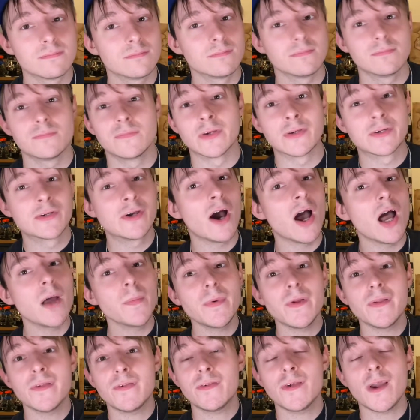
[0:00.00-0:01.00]
The
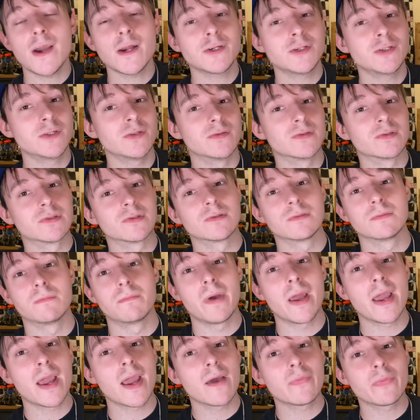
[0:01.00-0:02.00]
comment sections.
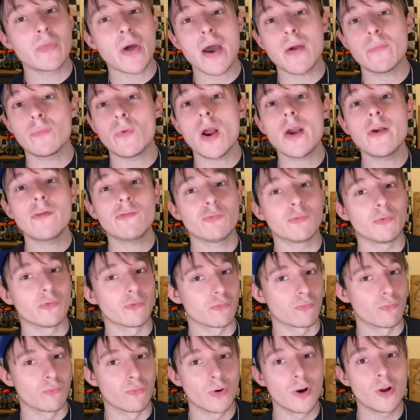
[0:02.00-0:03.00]
Man, that race
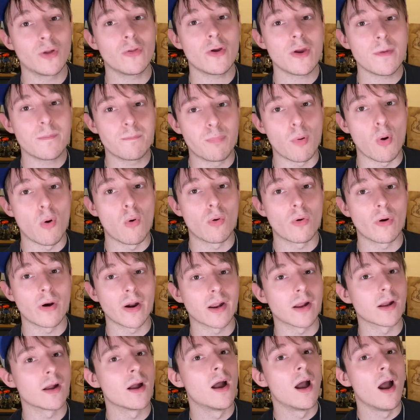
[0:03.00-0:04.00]
was really
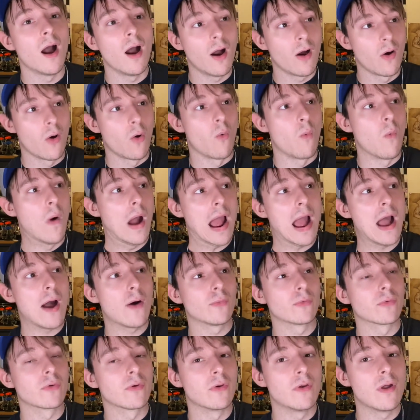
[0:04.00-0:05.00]
boring.
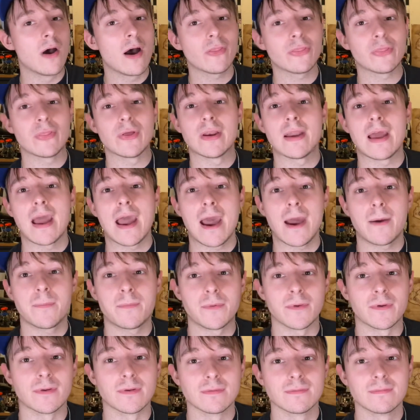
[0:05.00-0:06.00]
Wow, nothing
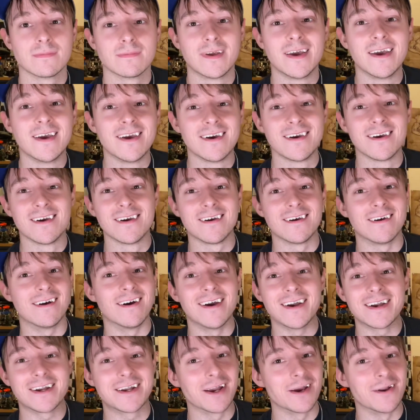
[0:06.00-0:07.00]
happened.
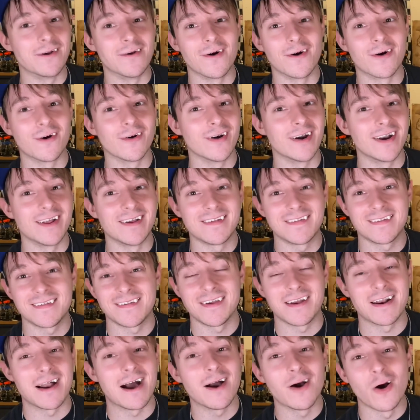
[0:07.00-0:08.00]
I can already
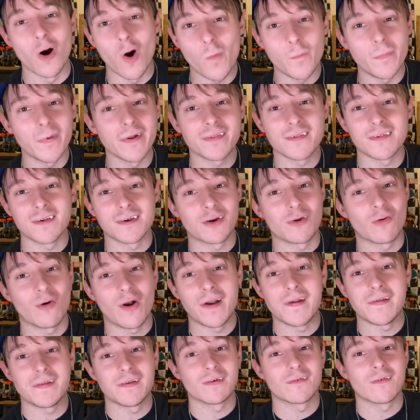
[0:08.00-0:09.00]
see it. I hope it's a
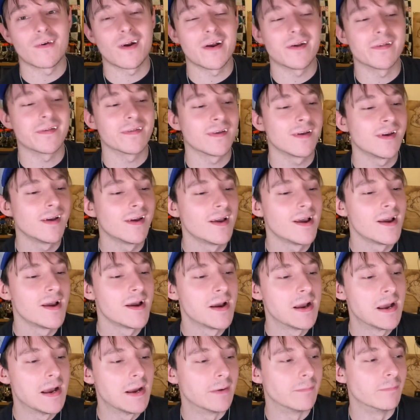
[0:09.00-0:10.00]
crazy race.
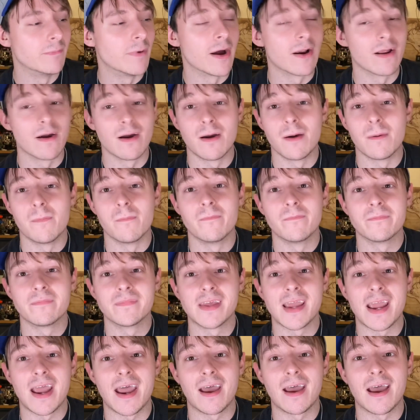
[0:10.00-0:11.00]
But,
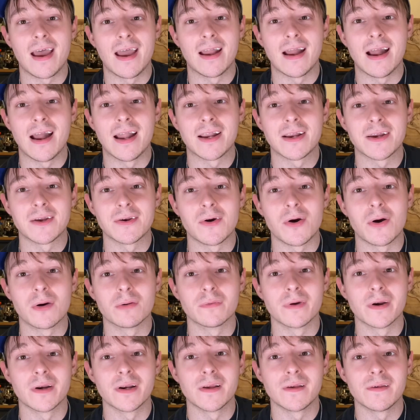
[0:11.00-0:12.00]
yeah, I can
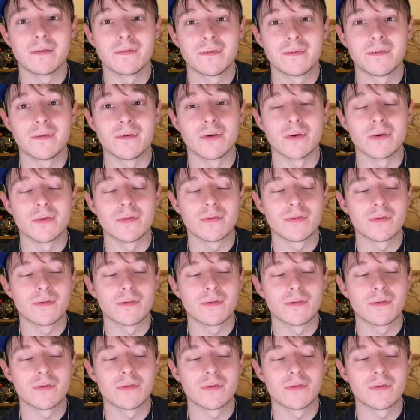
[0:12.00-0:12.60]
already see it.